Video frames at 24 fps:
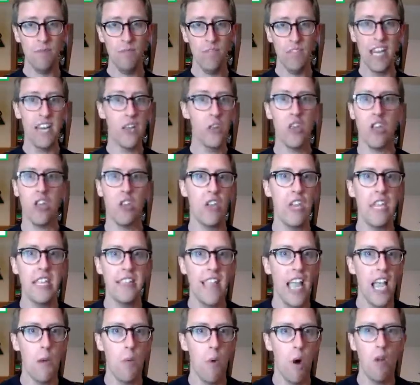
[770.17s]
Did he succeed
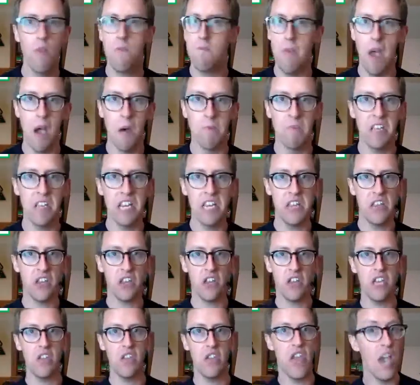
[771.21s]
day 1? No. Did he
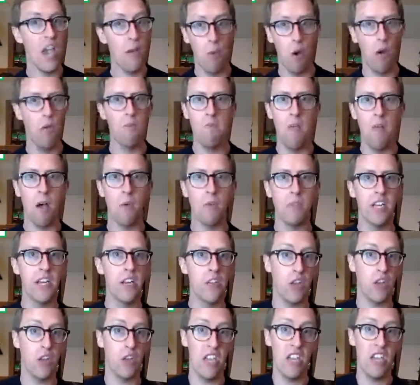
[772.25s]
succeed year 1? No. Did he
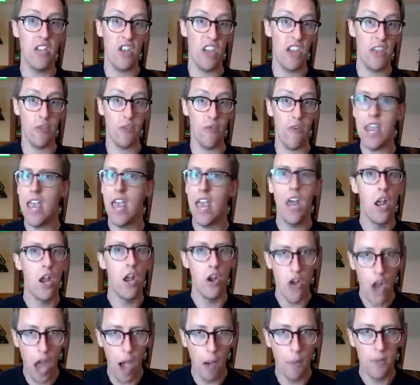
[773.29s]
succeed year 3?
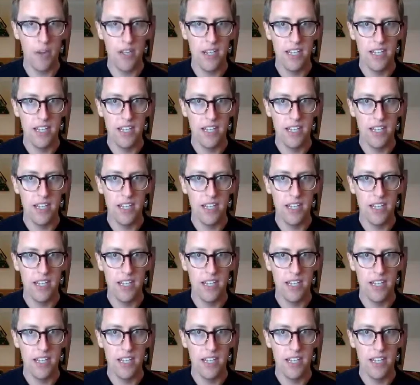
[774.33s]
No.